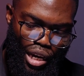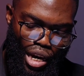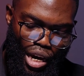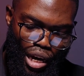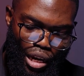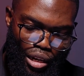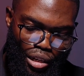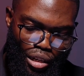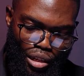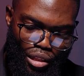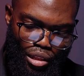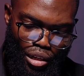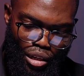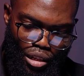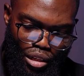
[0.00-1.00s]
and
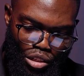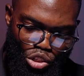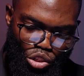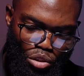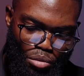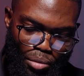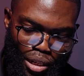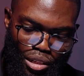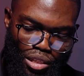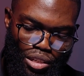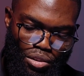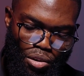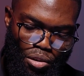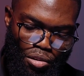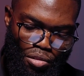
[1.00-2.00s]
the instruments
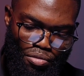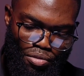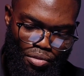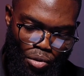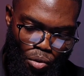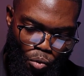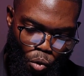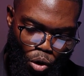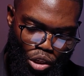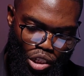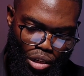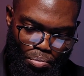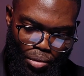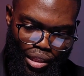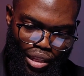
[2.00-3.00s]
of
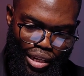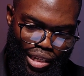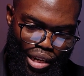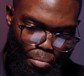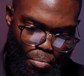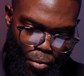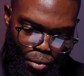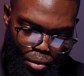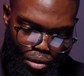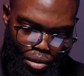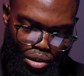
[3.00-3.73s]
worship in the temple,